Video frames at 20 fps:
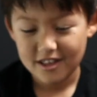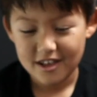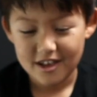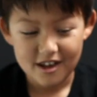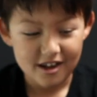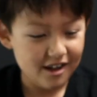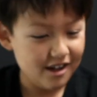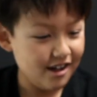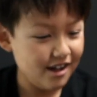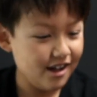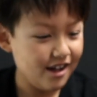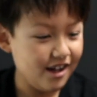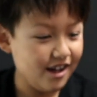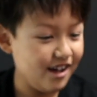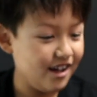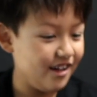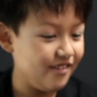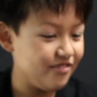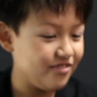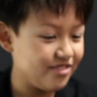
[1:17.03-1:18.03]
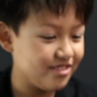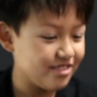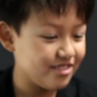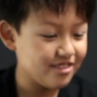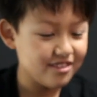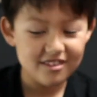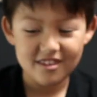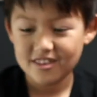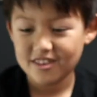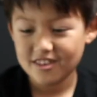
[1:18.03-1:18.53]

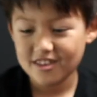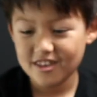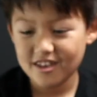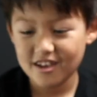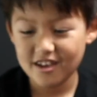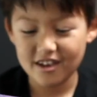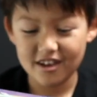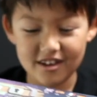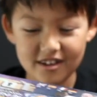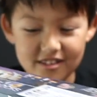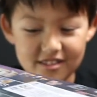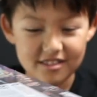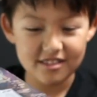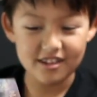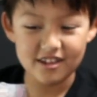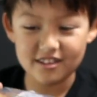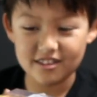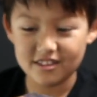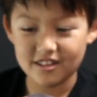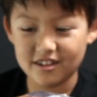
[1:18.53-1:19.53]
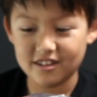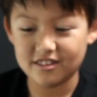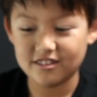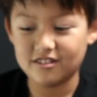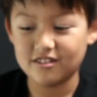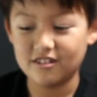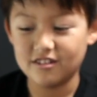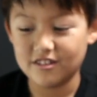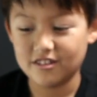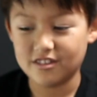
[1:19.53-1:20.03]
Yeah, that's
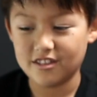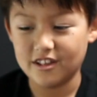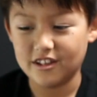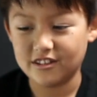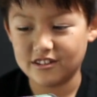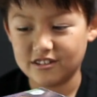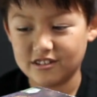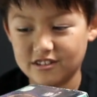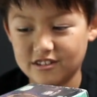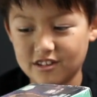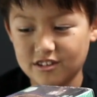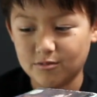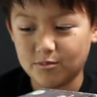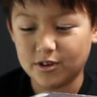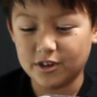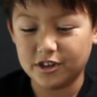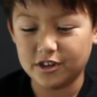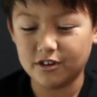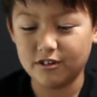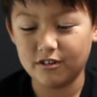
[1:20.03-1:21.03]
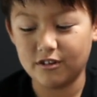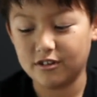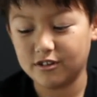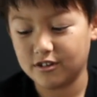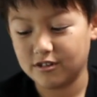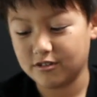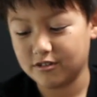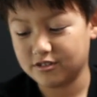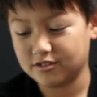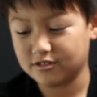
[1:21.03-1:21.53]
all the things it says right here, all the
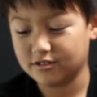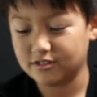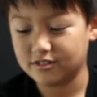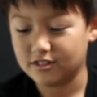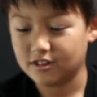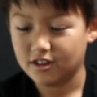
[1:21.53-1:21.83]
crystals.